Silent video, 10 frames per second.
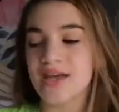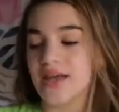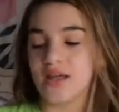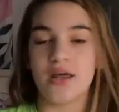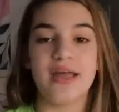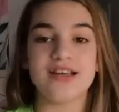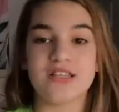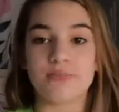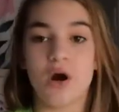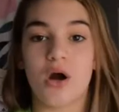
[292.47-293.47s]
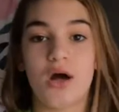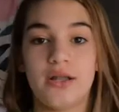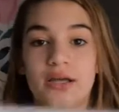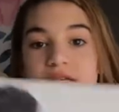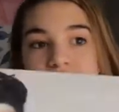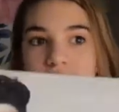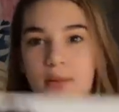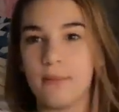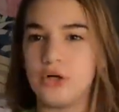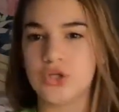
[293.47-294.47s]
in ASMR on his like
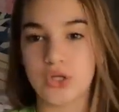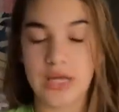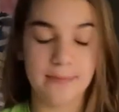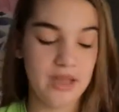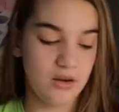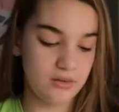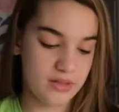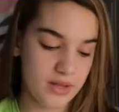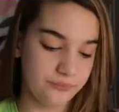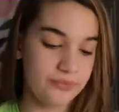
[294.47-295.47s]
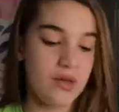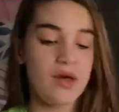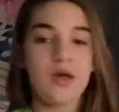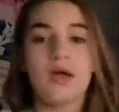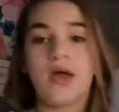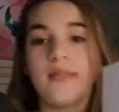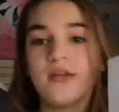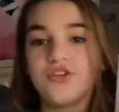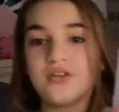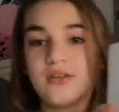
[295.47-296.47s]
commercial campaign thing. And
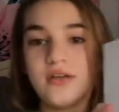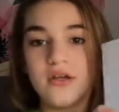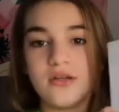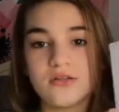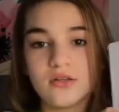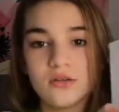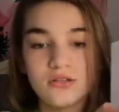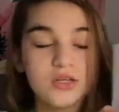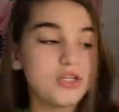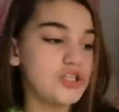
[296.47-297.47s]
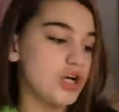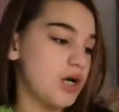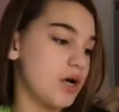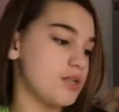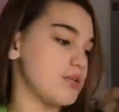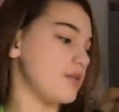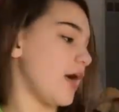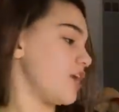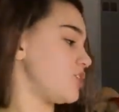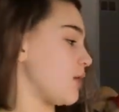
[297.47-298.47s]
then just says his signature. It says
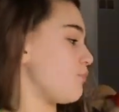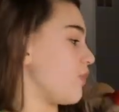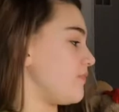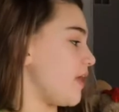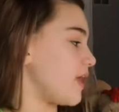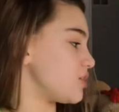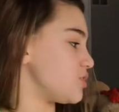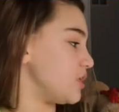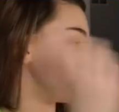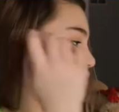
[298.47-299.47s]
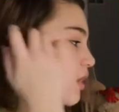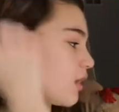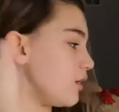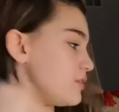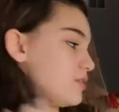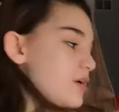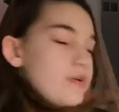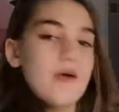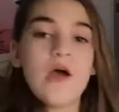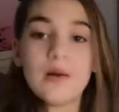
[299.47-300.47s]
hashtag Morphe X James Charles and then
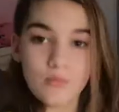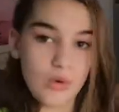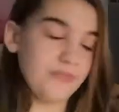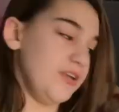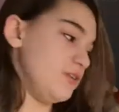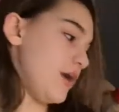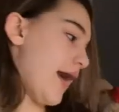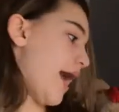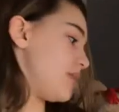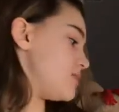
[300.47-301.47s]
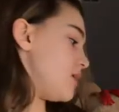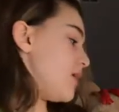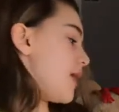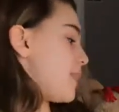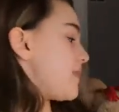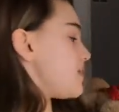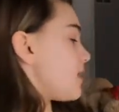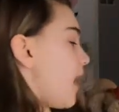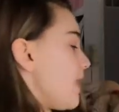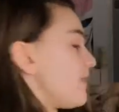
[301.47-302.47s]
Morphe's at. And then it,
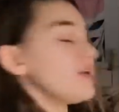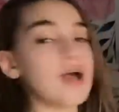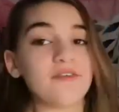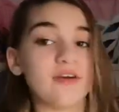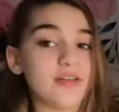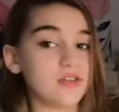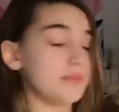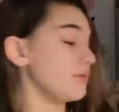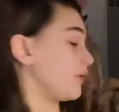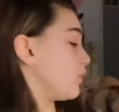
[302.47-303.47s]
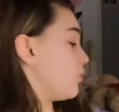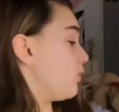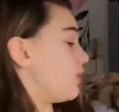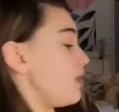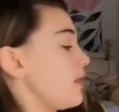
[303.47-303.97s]
I think I find this to be really cool.